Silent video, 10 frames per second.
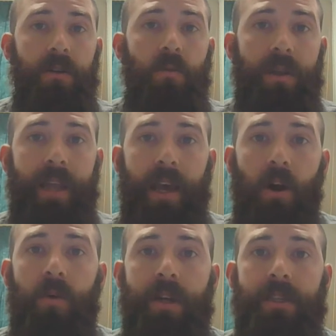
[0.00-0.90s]
what they had
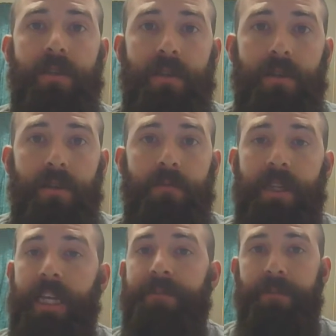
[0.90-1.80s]
always
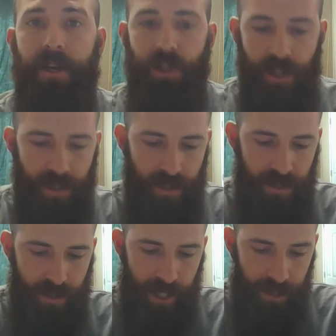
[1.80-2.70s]
believed about
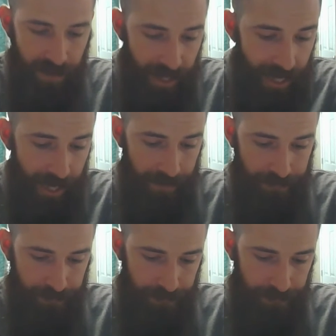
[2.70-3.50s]
Jesus in the beginning.